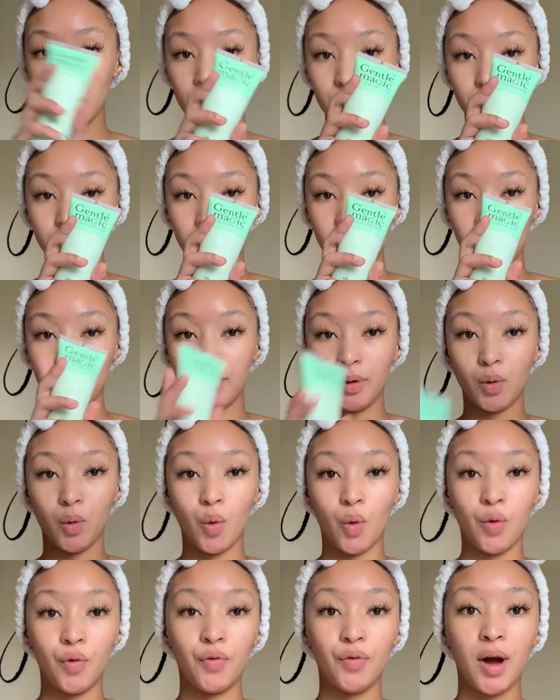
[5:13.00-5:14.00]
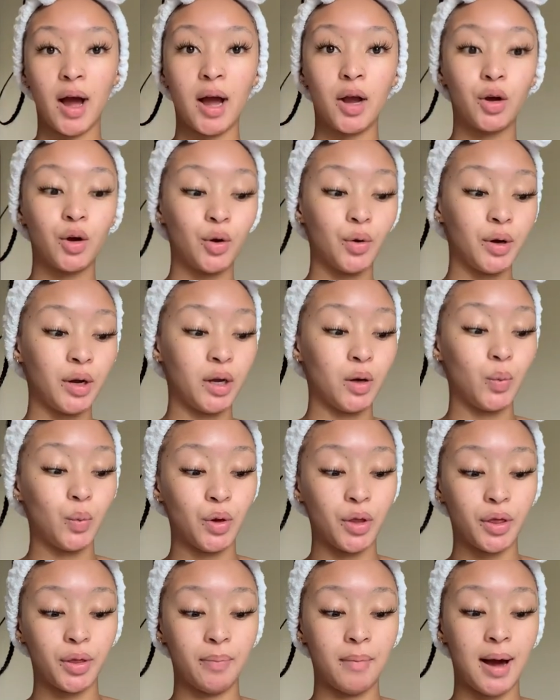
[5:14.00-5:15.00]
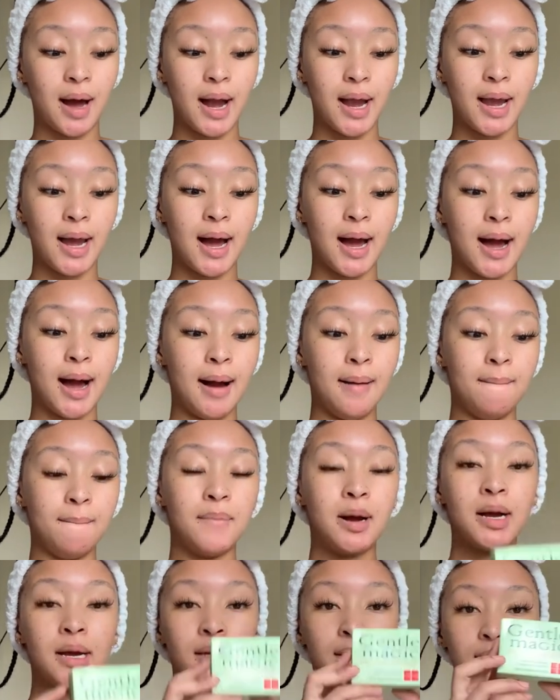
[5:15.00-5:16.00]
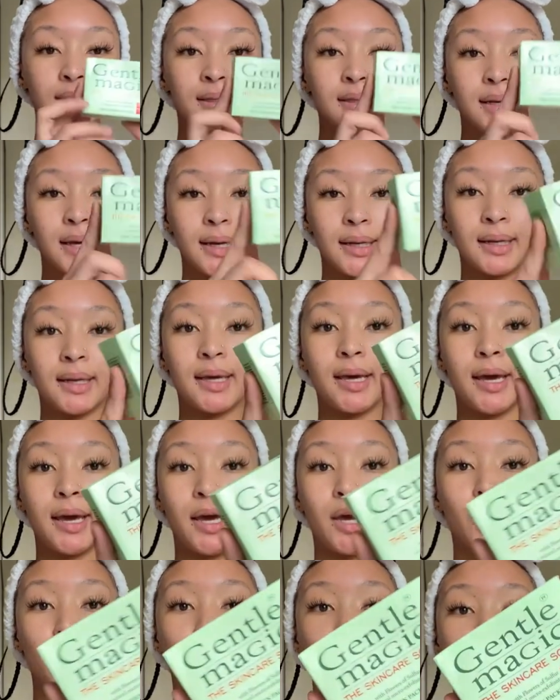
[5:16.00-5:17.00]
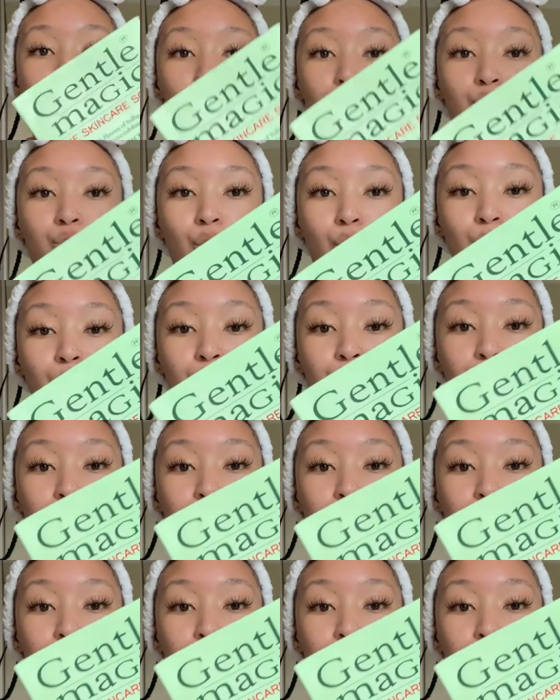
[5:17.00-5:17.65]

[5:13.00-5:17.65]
this baby off, I go in with my skincare soap.